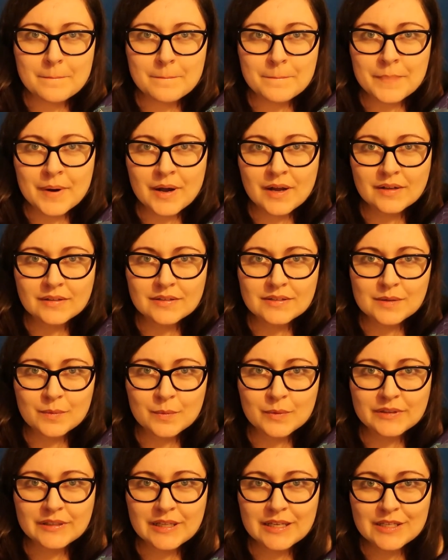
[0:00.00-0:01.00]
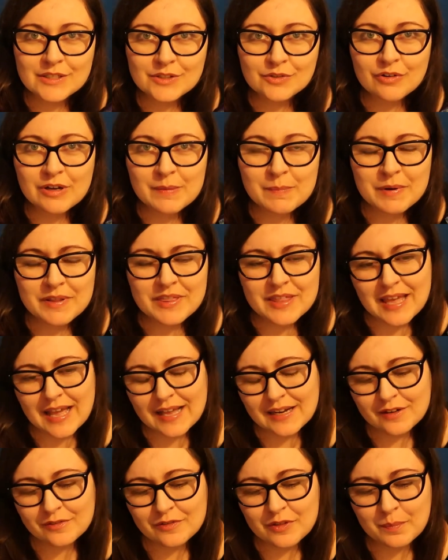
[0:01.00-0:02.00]
But with this story, by the
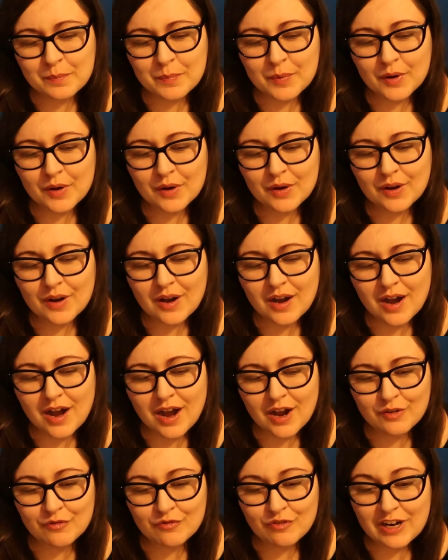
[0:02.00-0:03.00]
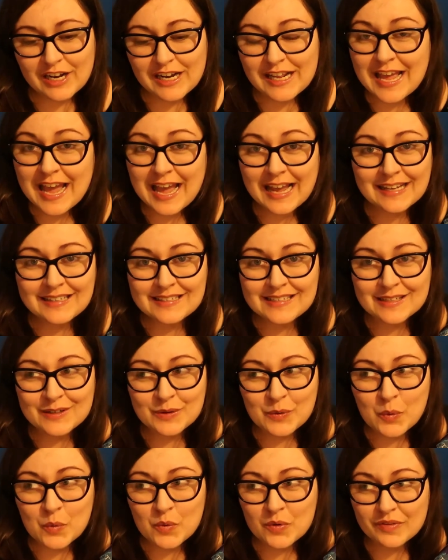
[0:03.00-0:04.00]
end of the book, I really hated
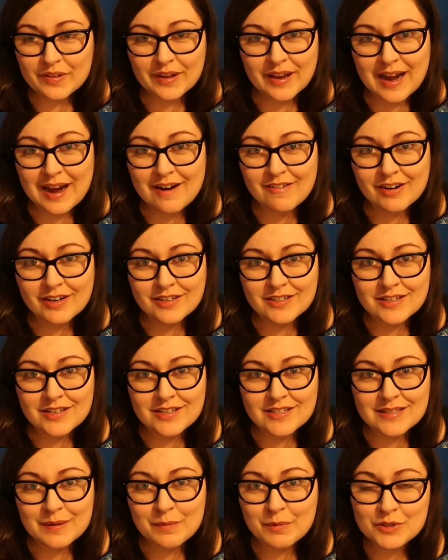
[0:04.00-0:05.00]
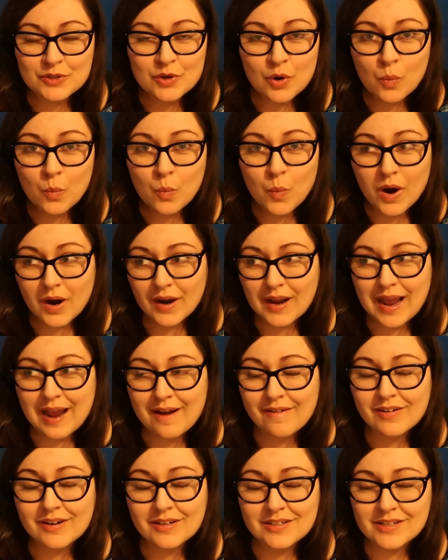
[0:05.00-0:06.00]
all of the characters. There was not one
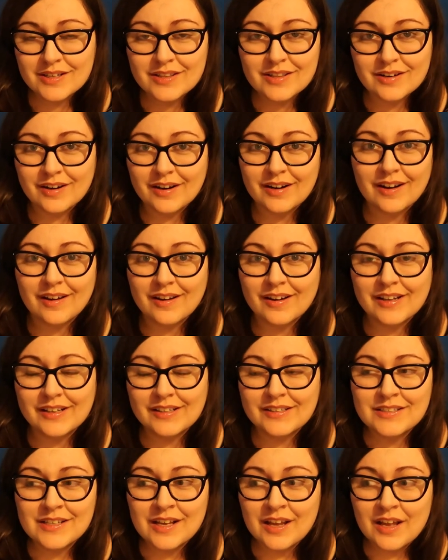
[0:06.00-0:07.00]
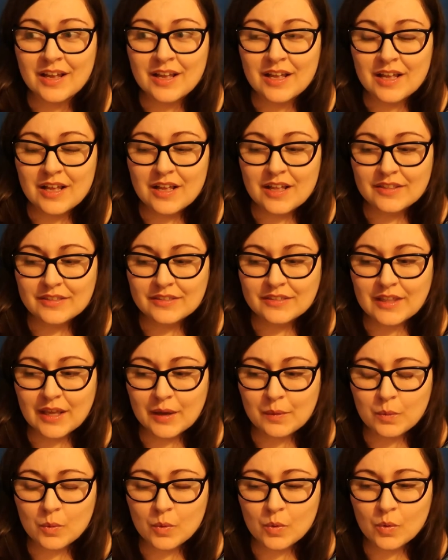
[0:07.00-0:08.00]
character that I liked. They
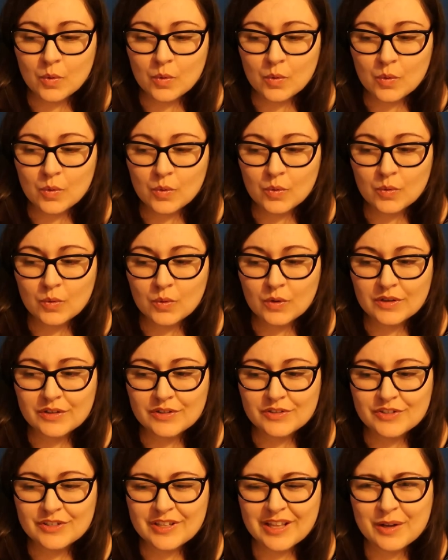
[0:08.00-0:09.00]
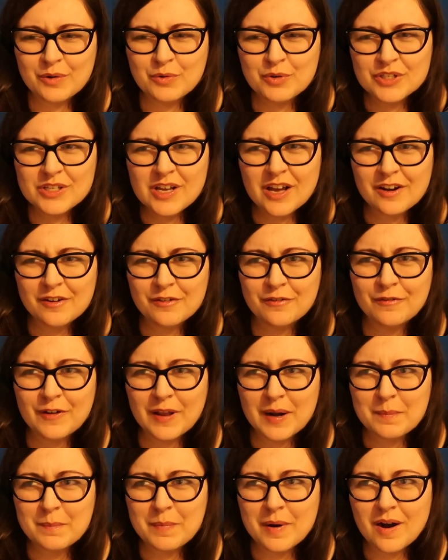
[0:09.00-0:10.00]
all just kind of
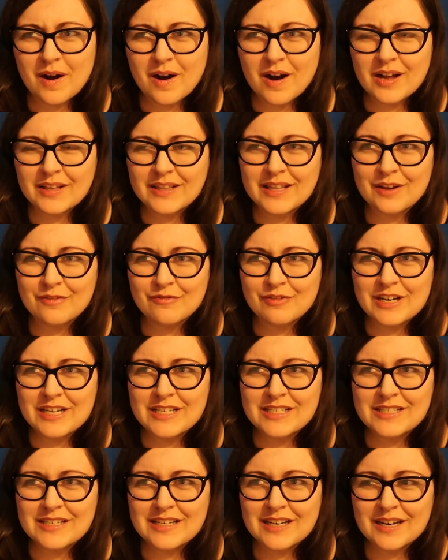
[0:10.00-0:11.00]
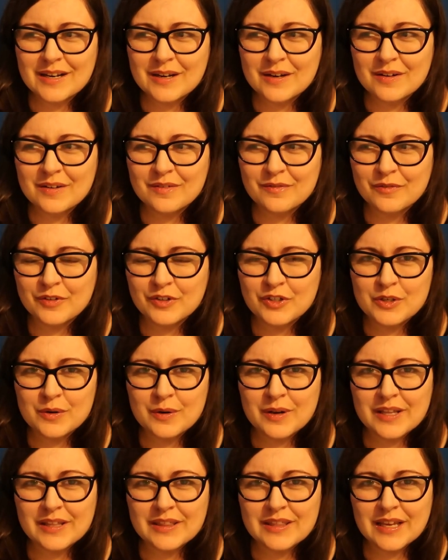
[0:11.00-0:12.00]
fell apart, and their reasoning for
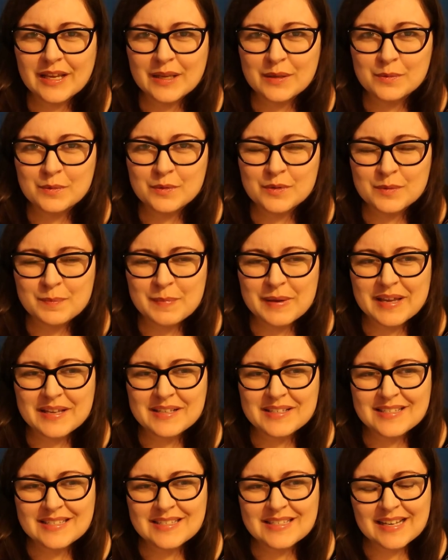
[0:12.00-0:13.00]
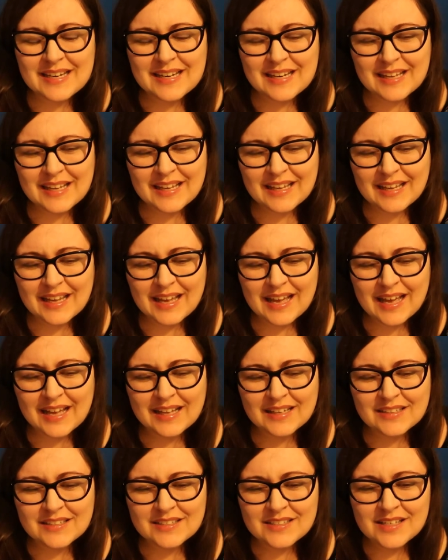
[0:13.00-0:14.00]
doing things was a bit silly,
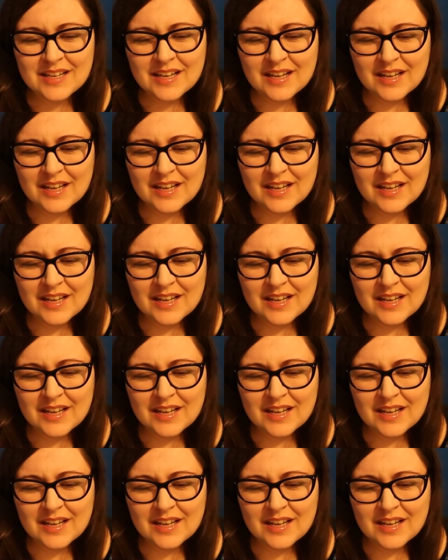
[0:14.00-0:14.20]
and